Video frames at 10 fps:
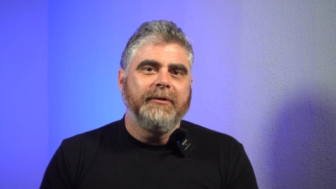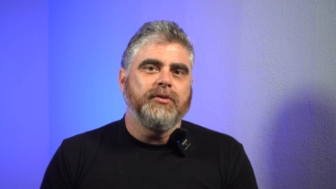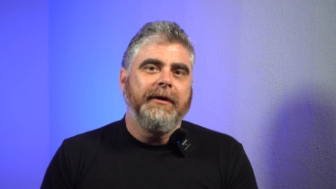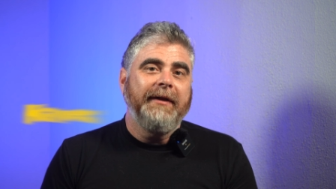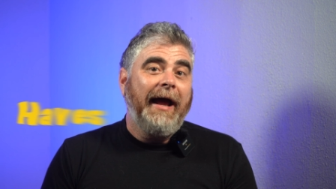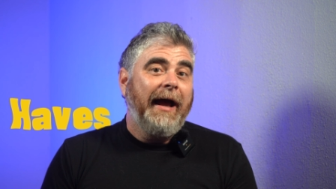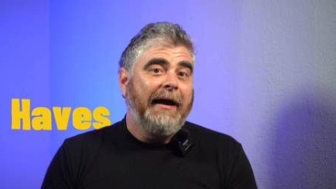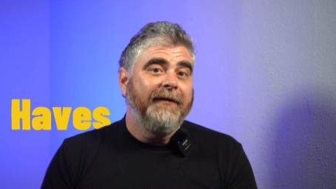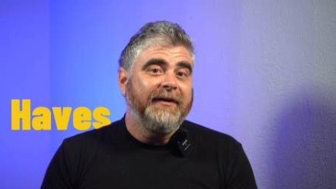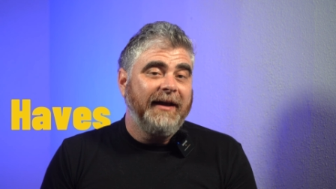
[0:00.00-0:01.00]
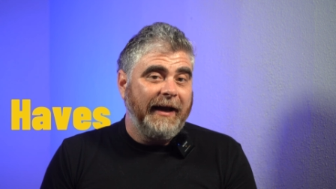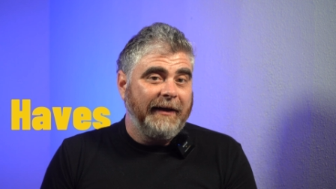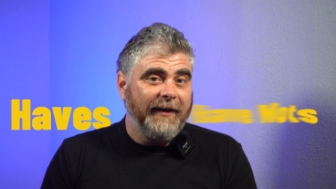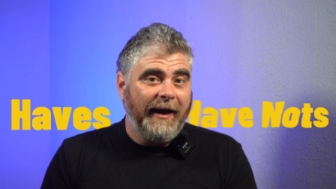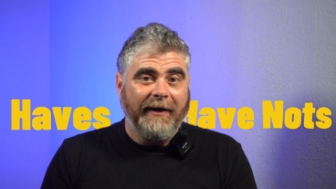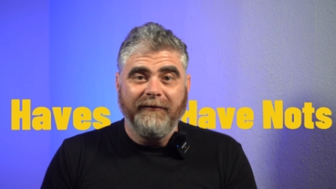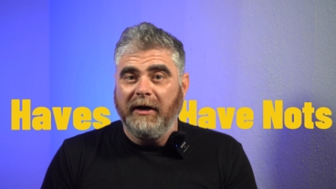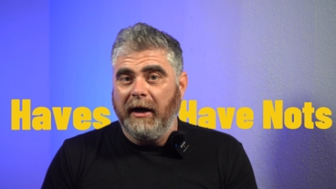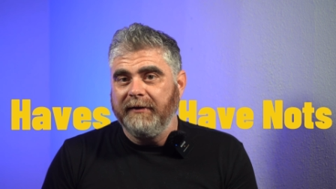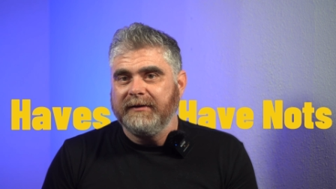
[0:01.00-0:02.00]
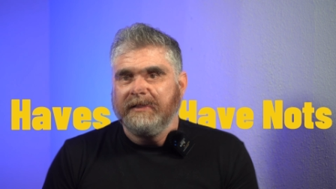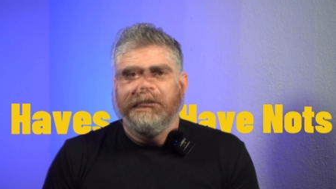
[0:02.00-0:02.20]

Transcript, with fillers: between the haves and the have-nots.